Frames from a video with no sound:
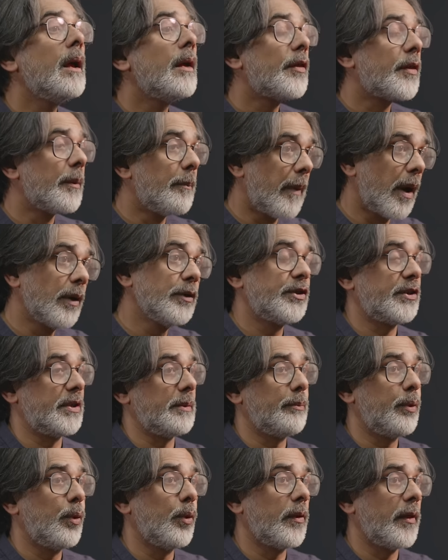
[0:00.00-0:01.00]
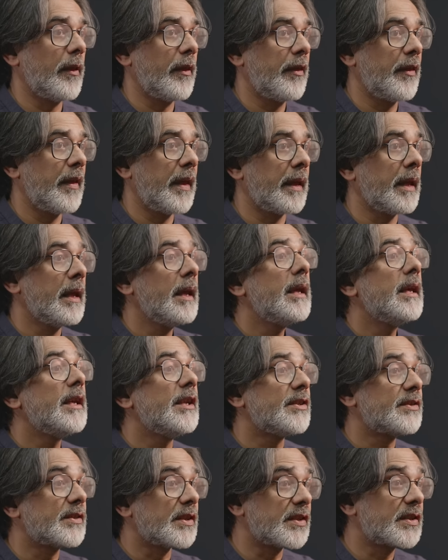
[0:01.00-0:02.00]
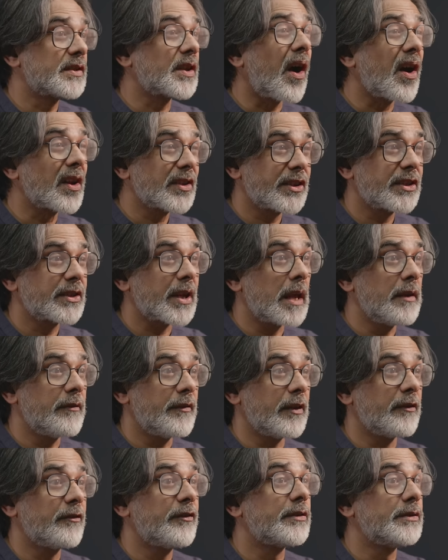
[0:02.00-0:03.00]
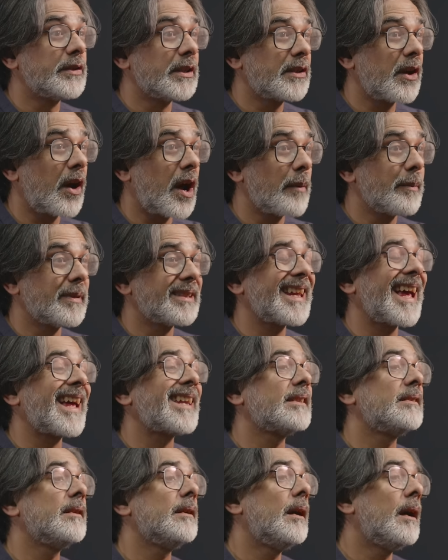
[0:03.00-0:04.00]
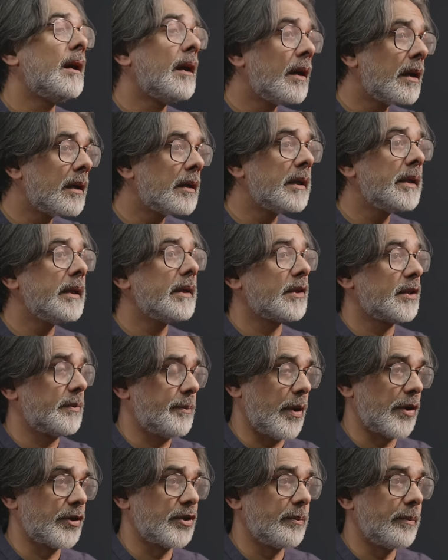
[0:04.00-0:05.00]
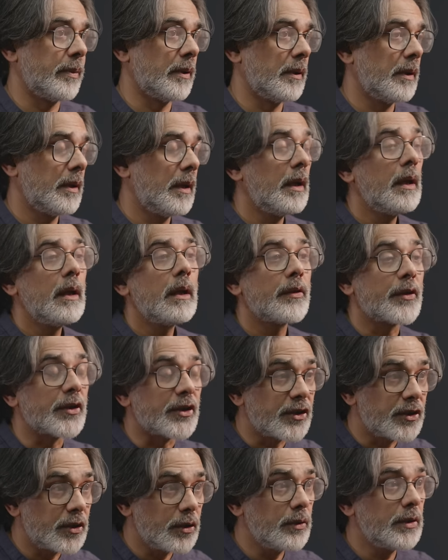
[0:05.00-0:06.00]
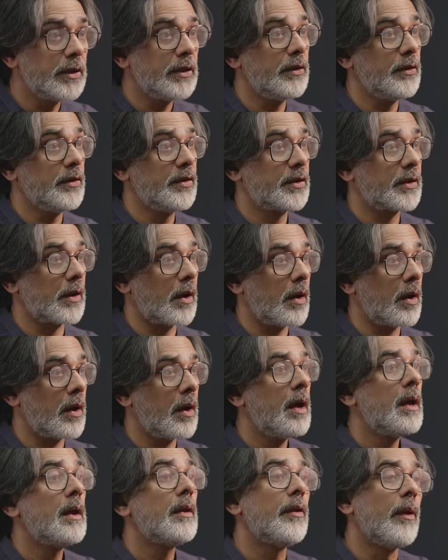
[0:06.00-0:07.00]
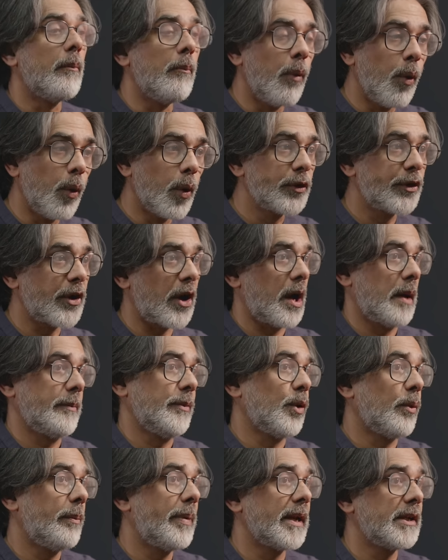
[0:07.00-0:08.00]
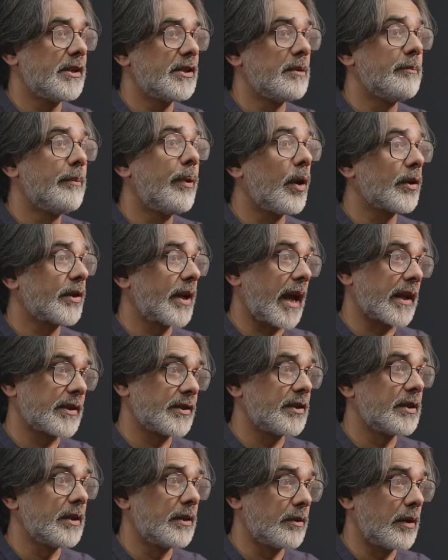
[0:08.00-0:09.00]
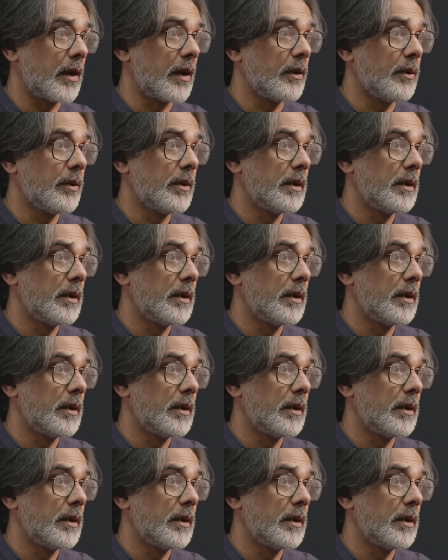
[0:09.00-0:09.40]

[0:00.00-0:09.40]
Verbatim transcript: The most important thing is to start saving for retirement as early as possible. The sooner you start, the more time your pension pot has to grow.